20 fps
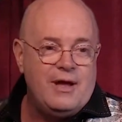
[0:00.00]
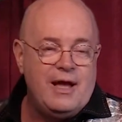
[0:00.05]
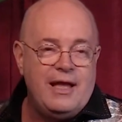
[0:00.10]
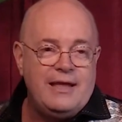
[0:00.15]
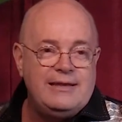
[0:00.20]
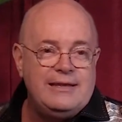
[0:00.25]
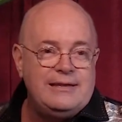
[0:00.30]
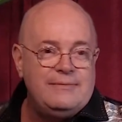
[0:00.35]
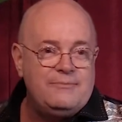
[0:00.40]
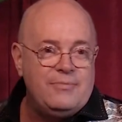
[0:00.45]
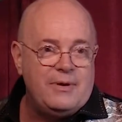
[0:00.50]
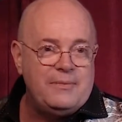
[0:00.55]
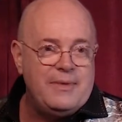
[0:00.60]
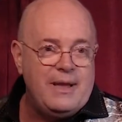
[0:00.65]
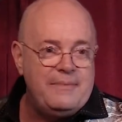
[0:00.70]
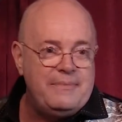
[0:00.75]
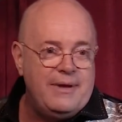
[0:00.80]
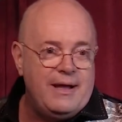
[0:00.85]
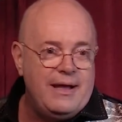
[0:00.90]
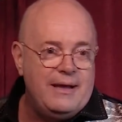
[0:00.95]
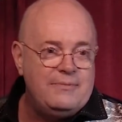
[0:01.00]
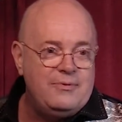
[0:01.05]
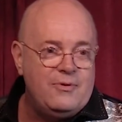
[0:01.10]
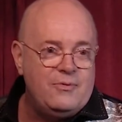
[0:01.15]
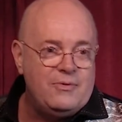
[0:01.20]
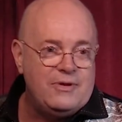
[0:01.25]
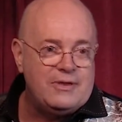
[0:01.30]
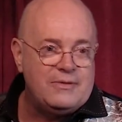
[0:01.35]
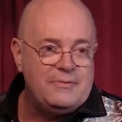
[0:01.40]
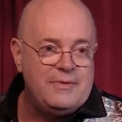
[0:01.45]
I didn't bring my
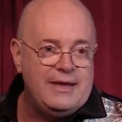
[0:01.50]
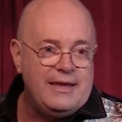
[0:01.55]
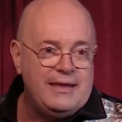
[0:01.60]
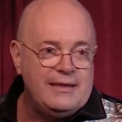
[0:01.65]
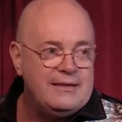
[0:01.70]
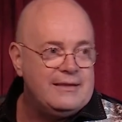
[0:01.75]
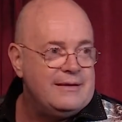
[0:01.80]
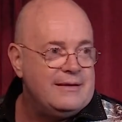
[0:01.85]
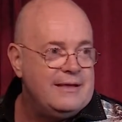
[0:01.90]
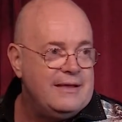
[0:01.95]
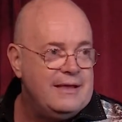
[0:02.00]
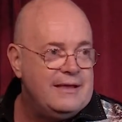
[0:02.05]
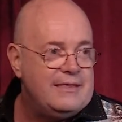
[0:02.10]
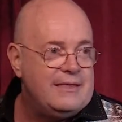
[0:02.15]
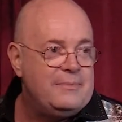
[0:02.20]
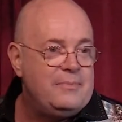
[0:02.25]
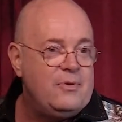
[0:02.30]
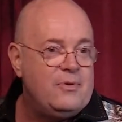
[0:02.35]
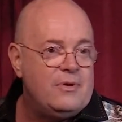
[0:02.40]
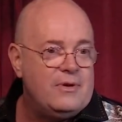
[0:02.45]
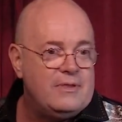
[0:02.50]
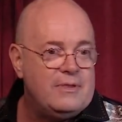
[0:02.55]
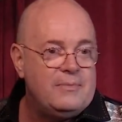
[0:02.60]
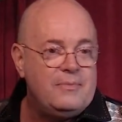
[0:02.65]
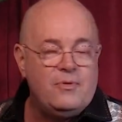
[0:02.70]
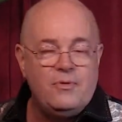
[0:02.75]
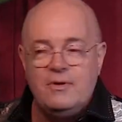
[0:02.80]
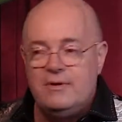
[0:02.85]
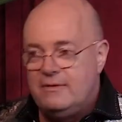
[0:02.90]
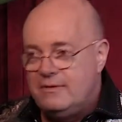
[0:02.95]
Bible with me, and the
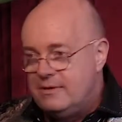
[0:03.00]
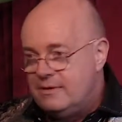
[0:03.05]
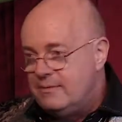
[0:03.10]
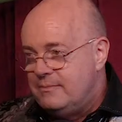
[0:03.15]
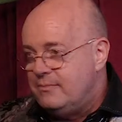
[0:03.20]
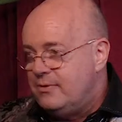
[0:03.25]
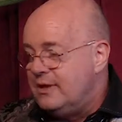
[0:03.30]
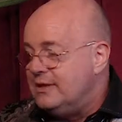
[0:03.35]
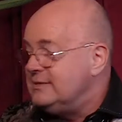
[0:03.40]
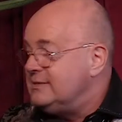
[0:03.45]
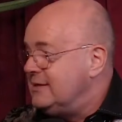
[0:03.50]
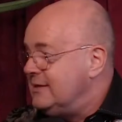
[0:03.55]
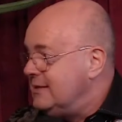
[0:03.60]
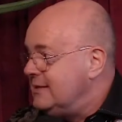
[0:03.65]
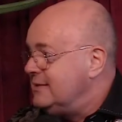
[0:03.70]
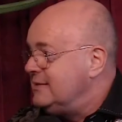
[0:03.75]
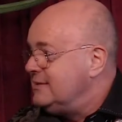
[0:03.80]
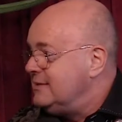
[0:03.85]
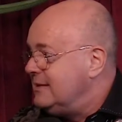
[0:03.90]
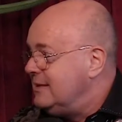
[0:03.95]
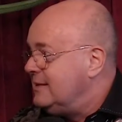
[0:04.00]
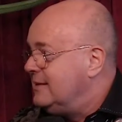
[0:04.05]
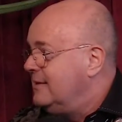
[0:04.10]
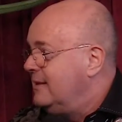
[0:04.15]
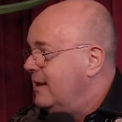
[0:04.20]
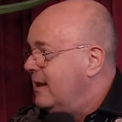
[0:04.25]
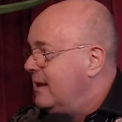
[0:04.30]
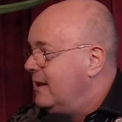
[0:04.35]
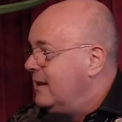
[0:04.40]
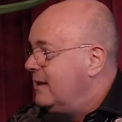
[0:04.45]
board president,
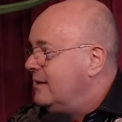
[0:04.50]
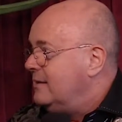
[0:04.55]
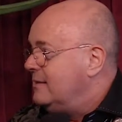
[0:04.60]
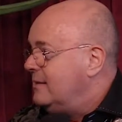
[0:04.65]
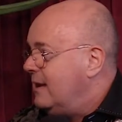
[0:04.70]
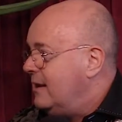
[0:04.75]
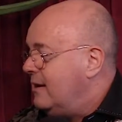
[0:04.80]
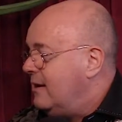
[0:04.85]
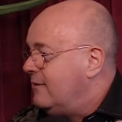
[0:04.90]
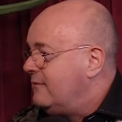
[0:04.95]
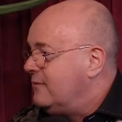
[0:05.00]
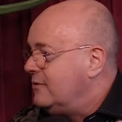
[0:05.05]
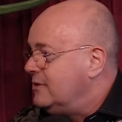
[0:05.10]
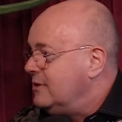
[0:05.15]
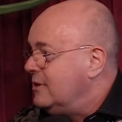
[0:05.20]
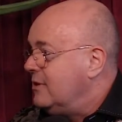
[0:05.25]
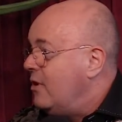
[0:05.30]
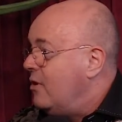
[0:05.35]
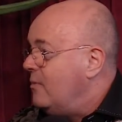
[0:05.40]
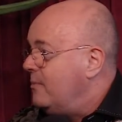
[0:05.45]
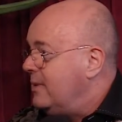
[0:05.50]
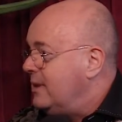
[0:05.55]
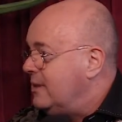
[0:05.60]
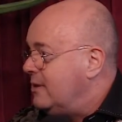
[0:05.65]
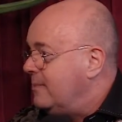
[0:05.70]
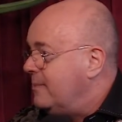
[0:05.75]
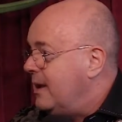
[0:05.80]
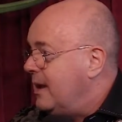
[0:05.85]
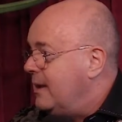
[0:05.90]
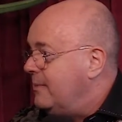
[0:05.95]
they offered to loan me
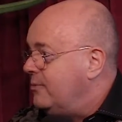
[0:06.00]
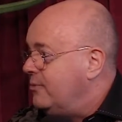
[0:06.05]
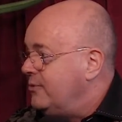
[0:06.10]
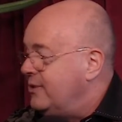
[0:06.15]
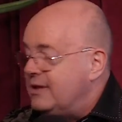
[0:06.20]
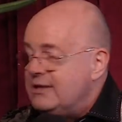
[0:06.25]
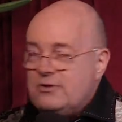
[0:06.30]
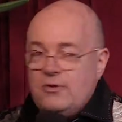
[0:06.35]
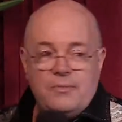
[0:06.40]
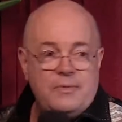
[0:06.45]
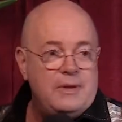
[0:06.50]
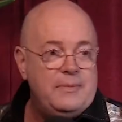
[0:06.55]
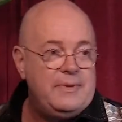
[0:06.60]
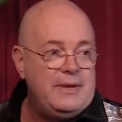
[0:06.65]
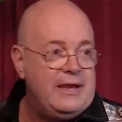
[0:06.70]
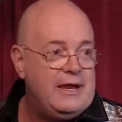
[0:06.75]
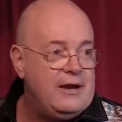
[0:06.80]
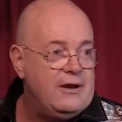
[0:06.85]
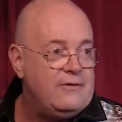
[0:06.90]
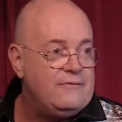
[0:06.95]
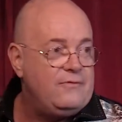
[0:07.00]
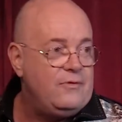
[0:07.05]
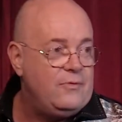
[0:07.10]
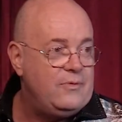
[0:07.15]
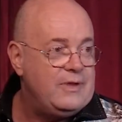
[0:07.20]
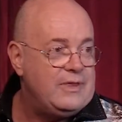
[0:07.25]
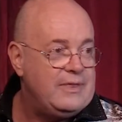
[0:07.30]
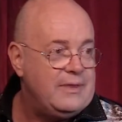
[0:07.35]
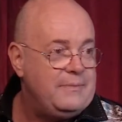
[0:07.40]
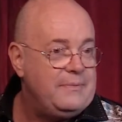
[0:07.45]
their Bible. They told me to be
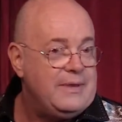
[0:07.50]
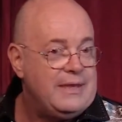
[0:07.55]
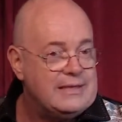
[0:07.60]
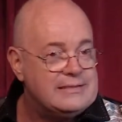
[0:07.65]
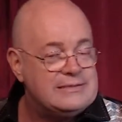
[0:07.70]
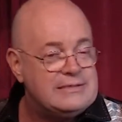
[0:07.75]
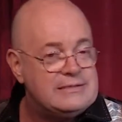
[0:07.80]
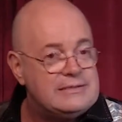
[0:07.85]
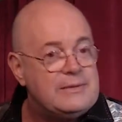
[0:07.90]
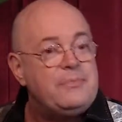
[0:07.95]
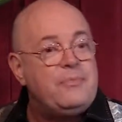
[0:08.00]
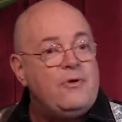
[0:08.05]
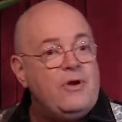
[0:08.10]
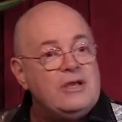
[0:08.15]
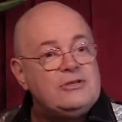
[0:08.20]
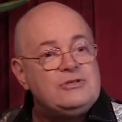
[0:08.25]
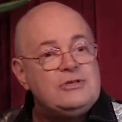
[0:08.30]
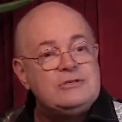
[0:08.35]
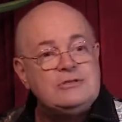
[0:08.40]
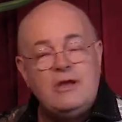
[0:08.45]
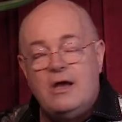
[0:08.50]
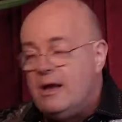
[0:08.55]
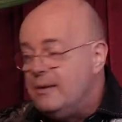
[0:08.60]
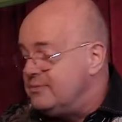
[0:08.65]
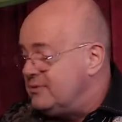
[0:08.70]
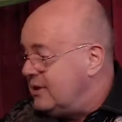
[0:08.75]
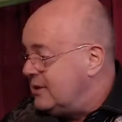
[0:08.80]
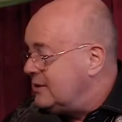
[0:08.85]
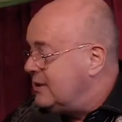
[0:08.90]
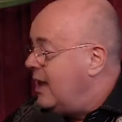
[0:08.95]
careful with it because it's a precious
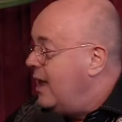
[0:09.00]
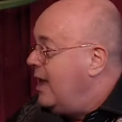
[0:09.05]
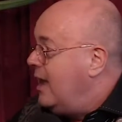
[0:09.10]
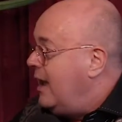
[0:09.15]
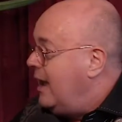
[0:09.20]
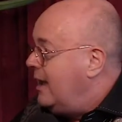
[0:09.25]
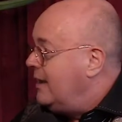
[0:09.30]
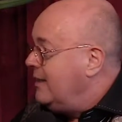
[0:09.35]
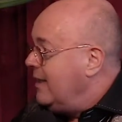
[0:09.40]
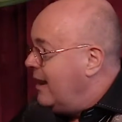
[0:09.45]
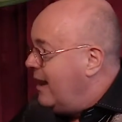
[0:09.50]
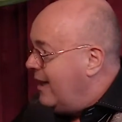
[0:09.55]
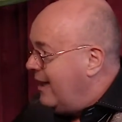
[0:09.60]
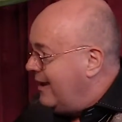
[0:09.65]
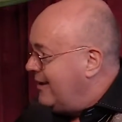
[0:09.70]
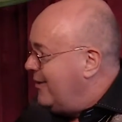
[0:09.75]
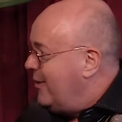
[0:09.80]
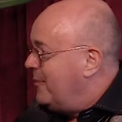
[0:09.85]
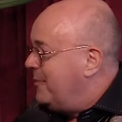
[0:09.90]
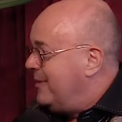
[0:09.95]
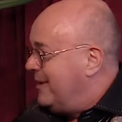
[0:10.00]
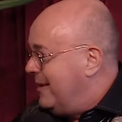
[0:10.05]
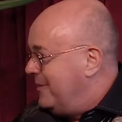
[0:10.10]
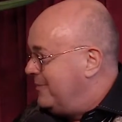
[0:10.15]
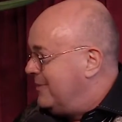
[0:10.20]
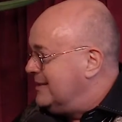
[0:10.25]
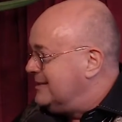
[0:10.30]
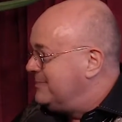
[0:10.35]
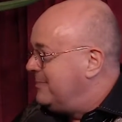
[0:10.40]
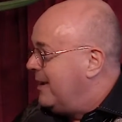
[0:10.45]
object. And then I open
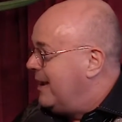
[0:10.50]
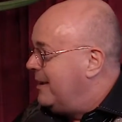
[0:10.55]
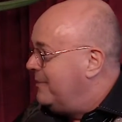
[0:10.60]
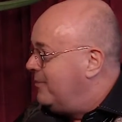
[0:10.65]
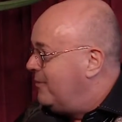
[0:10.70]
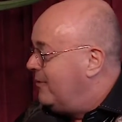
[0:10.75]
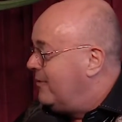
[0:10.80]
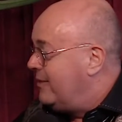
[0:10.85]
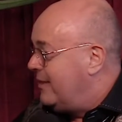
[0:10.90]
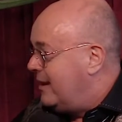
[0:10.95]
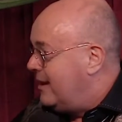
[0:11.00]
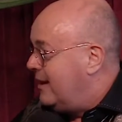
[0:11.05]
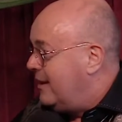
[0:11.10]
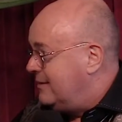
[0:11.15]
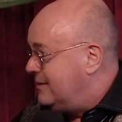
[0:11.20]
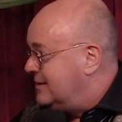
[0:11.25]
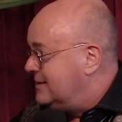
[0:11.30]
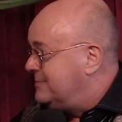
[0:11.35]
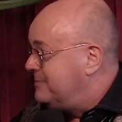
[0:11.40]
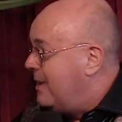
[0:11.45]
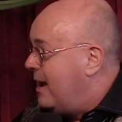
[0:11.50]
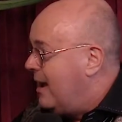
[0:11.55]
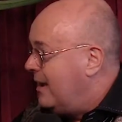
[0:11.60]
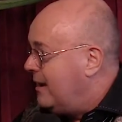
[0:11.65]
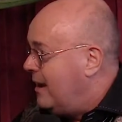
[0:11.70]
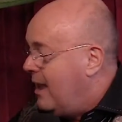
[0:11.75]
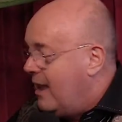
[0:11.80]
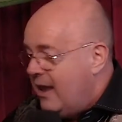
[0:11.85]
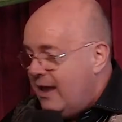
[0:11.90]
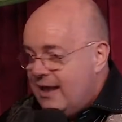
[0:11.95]
up this Bible that's
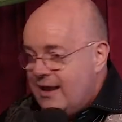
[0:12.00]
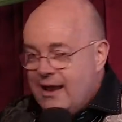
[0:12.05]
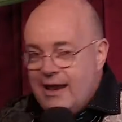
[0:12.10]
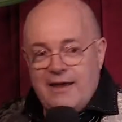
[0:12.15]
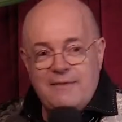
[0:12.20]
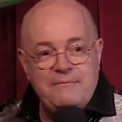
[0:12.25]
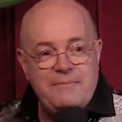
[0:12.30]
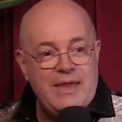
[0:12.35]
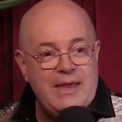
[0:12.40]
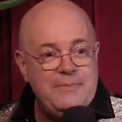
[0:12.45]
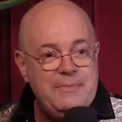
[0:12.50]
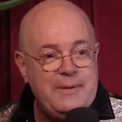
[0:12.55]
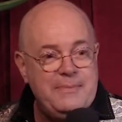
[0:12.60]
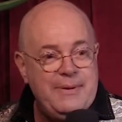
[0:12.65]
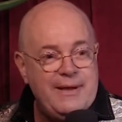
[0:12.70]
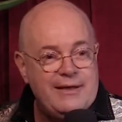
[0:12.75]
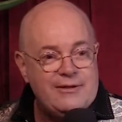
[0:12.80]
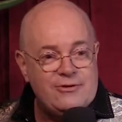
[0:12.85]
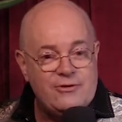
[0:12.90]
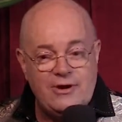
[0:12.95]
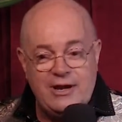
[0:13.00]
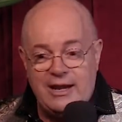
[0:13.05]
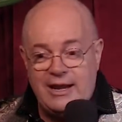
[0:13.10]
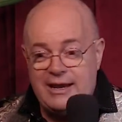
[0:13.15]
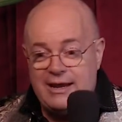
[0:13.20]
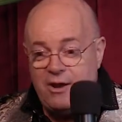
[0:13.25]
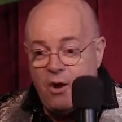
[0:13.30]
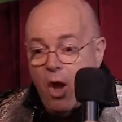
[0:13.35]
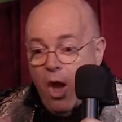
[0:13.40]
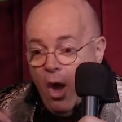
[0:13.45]
mine, and I have baby powder, and
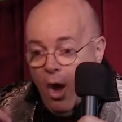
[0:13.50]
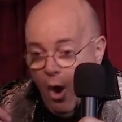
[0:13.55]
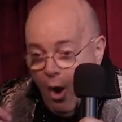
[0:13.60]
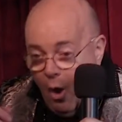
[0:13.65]
I go.